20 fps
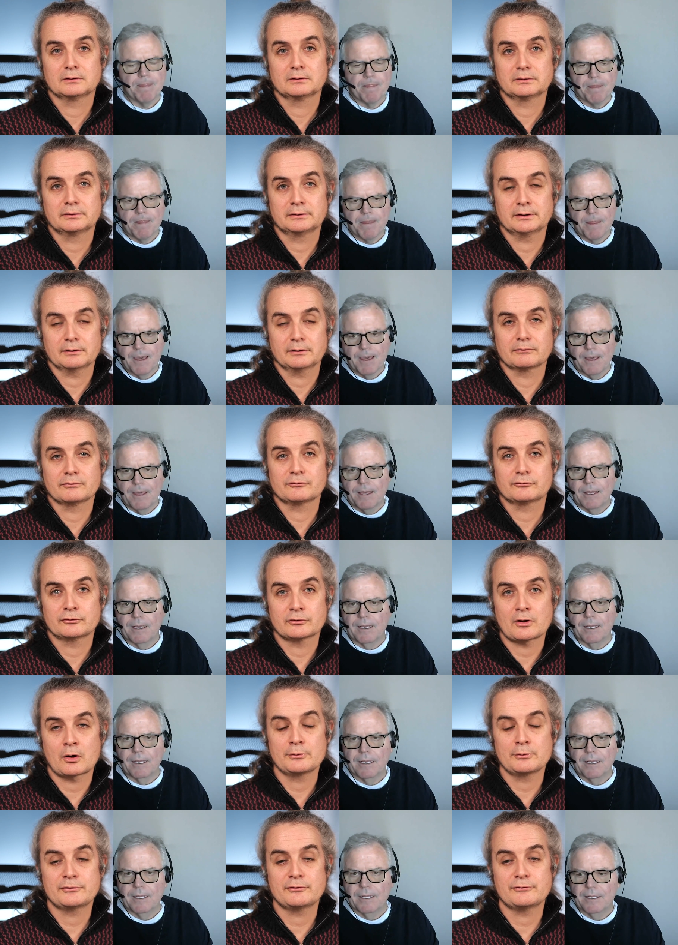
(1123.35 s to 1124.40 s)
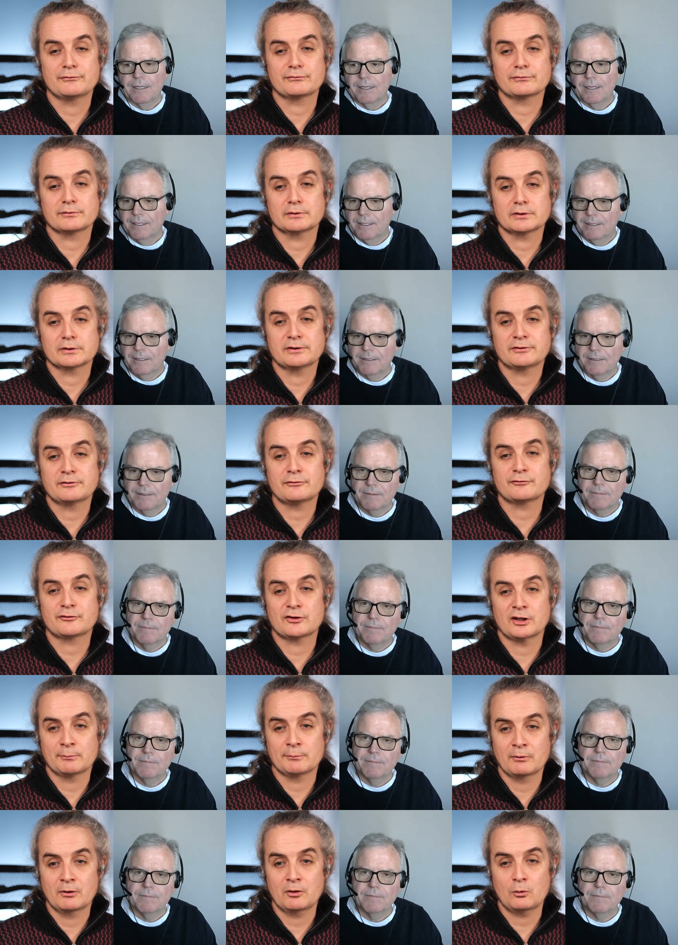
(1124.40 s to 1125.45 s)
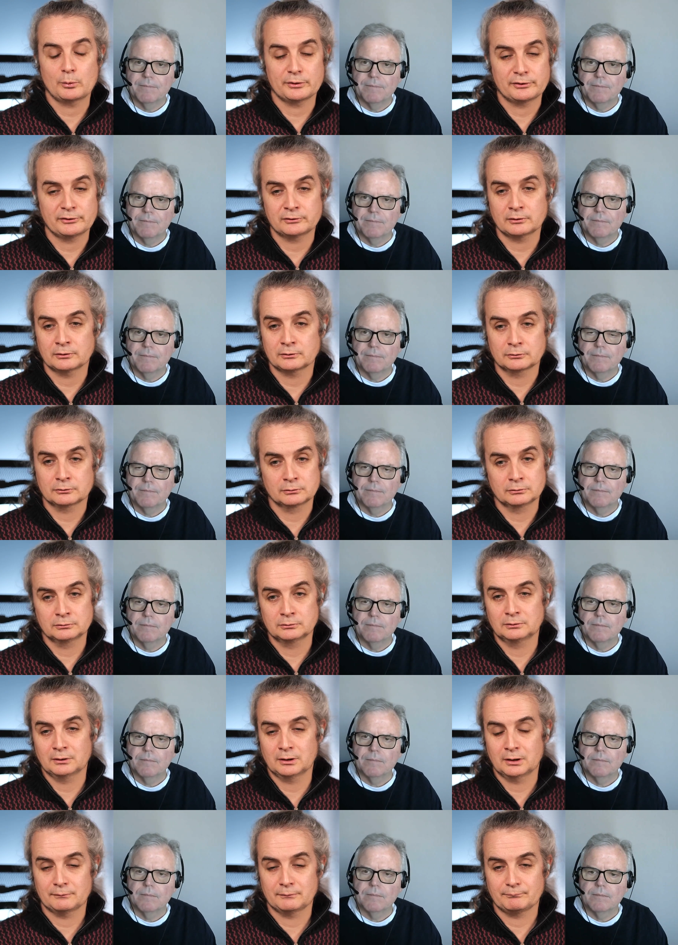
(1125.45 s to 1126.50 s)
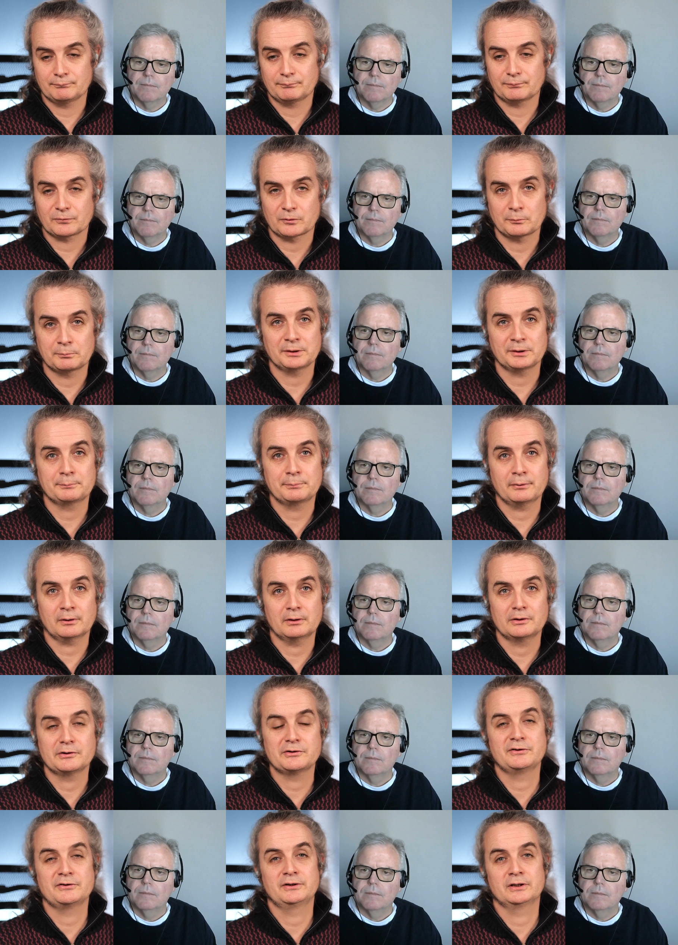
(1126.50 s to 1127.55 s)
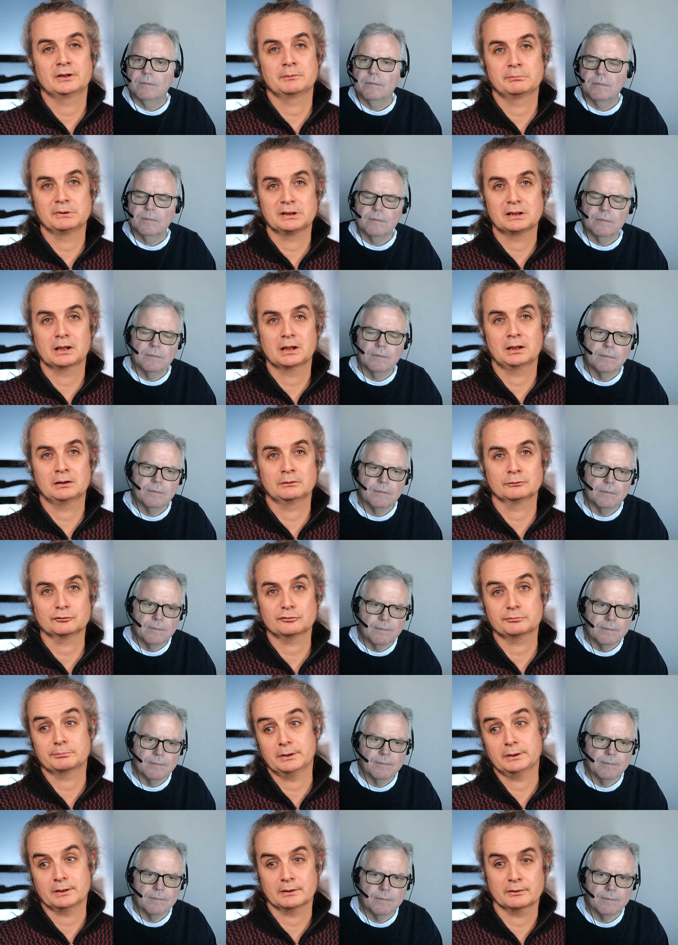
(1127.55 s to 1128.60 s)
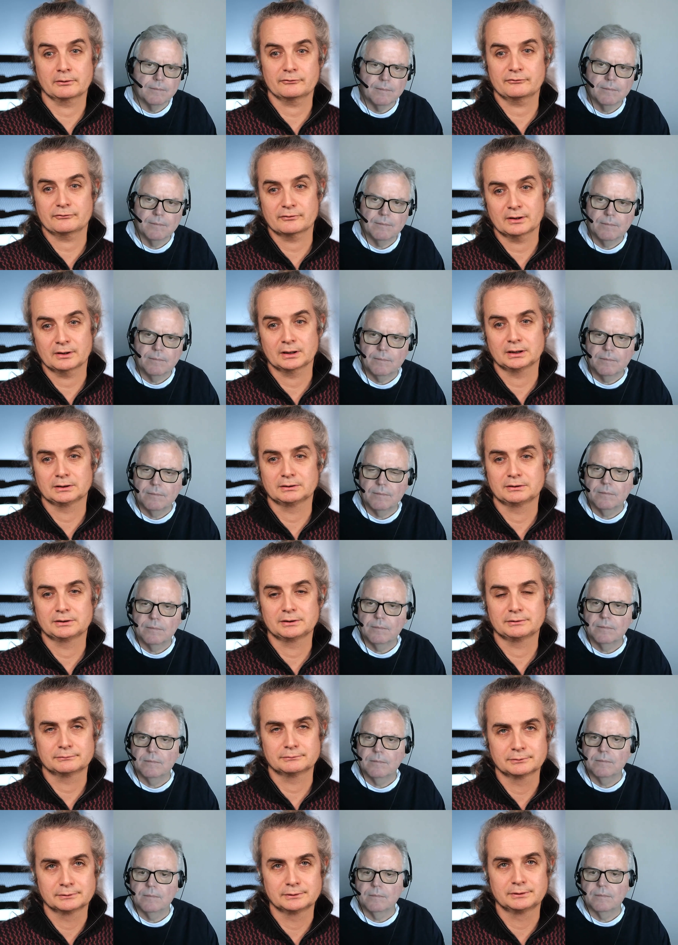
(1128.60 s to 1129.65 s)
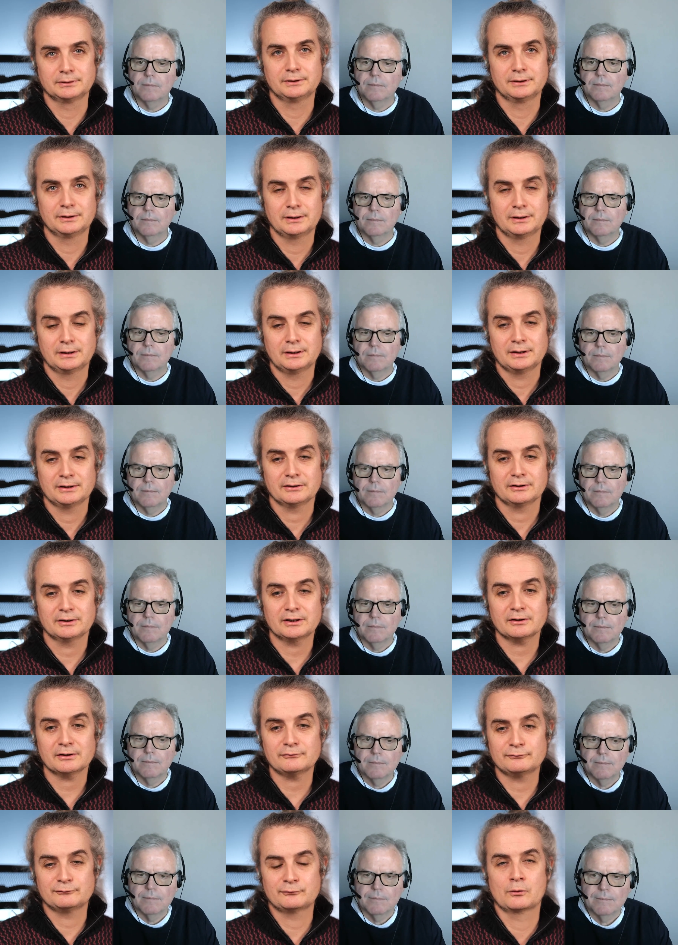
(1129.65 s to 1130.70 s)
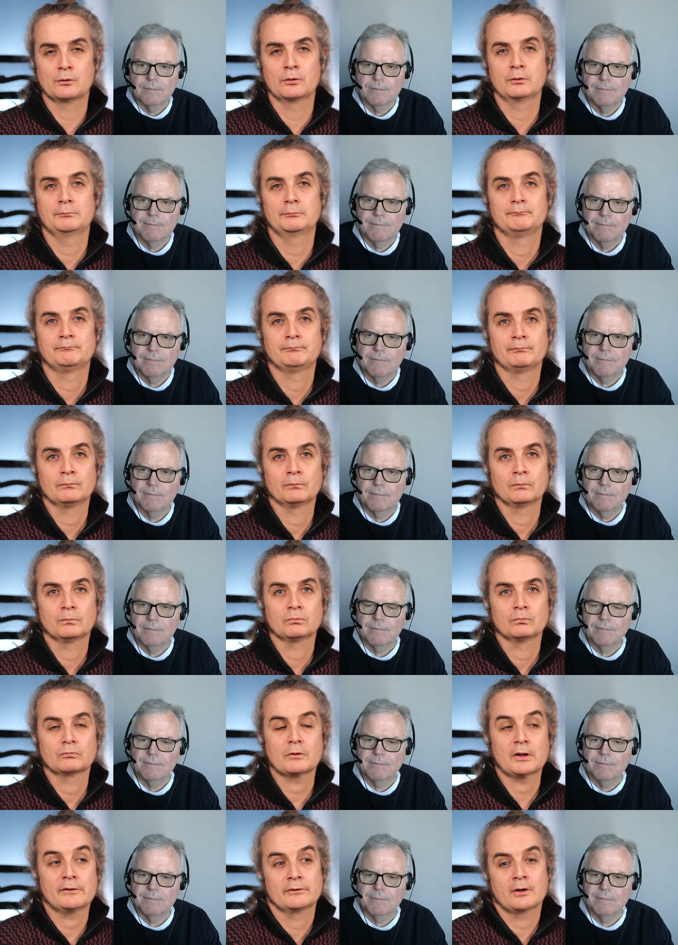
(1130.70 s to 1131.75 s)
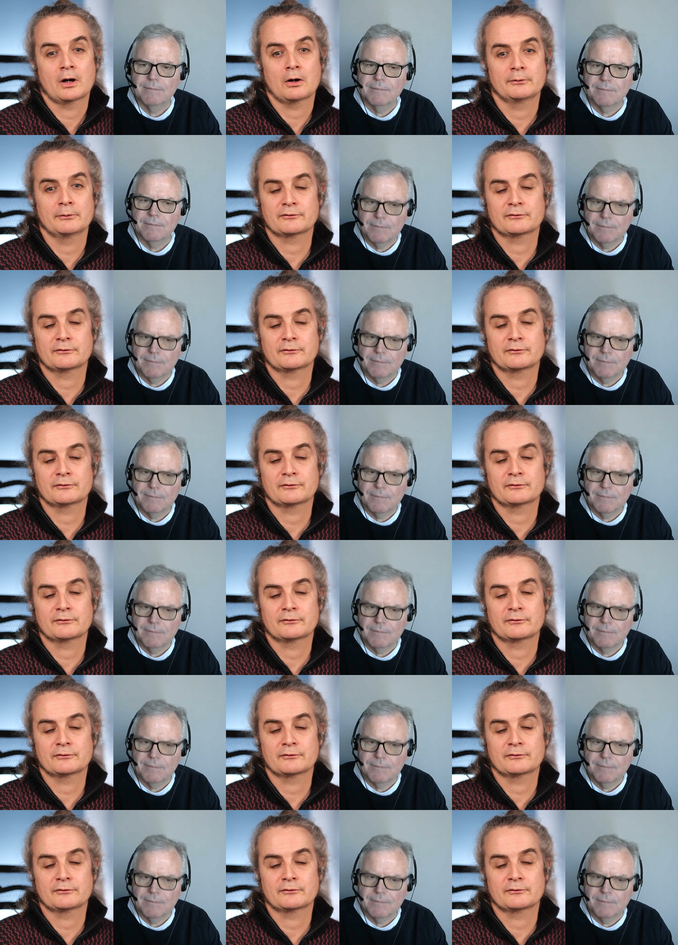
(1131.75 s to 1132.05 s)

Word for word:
Speaker 1: Yeah. So now it is it is stable. We didn't do um, a big party and big launch because uh, we're careful, and now it